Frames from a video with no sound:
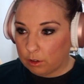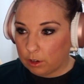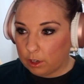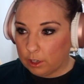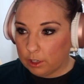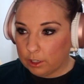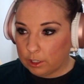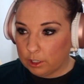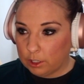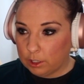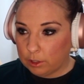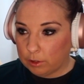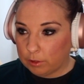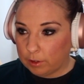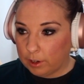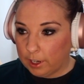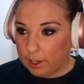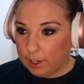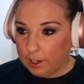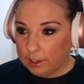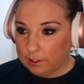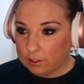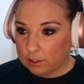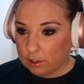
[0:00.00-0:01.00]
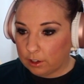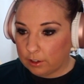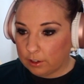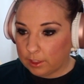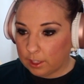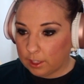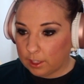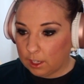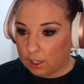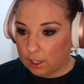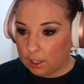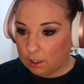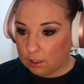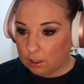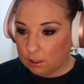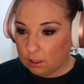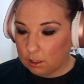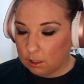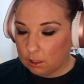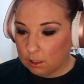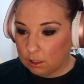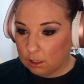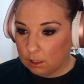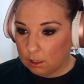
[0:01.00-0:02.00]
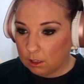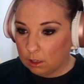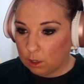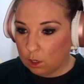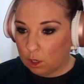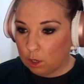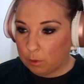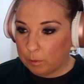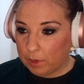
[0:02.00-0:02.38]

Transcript: all gonna rise, aren't they? Oh